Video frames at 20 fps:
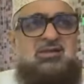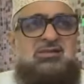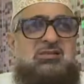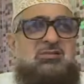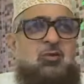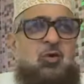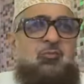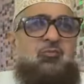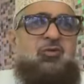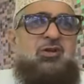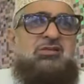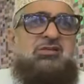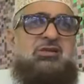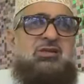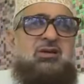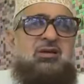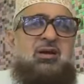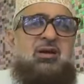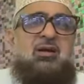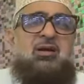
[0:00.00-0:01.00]
That is
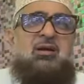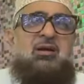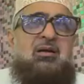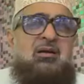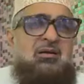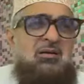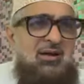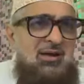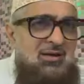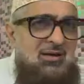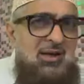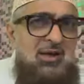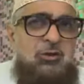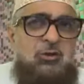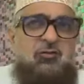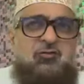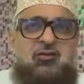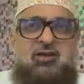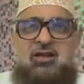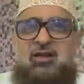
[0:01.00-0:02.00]
obviously...
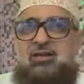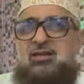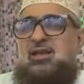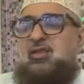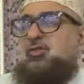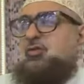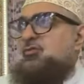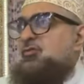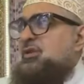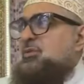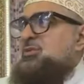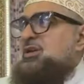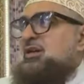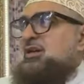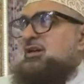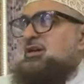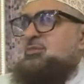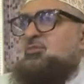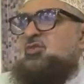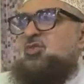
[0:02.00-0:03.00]
In light of the hadith of
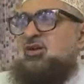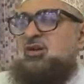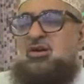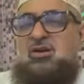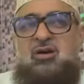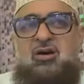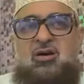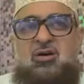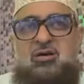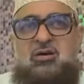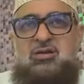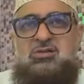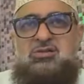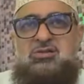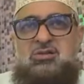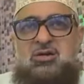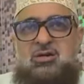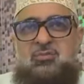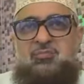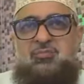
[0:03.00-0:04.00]
Nabi Kareem sallallahu
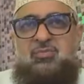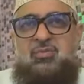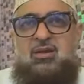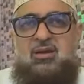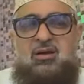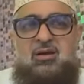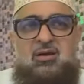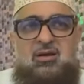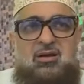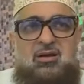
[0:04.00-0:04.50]
alaihi wasallam,